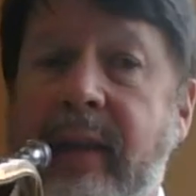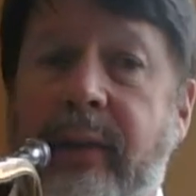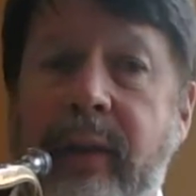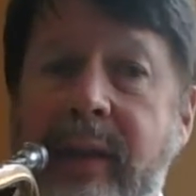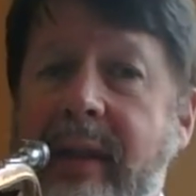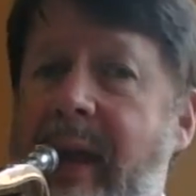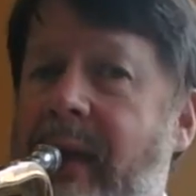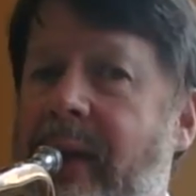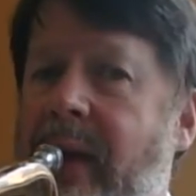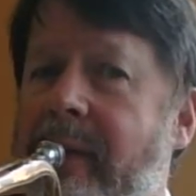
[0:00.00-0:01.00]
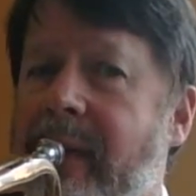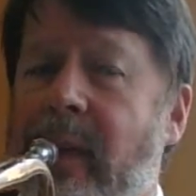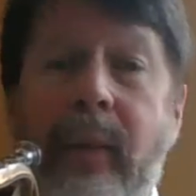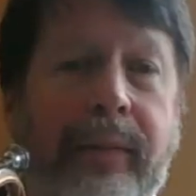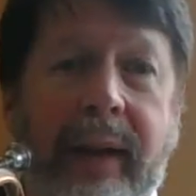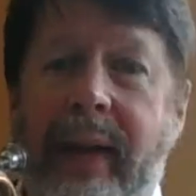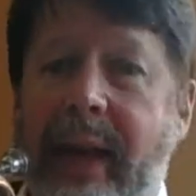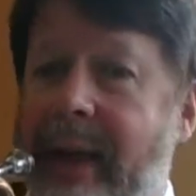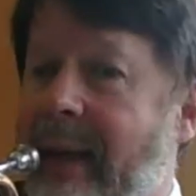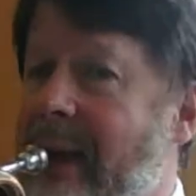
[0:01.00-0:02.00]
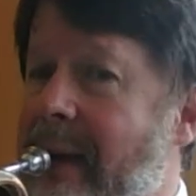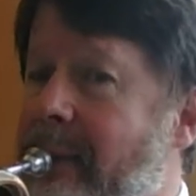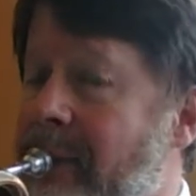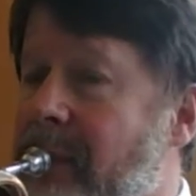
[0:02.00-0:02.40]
the first and second valves, and hopefully I'll get an E.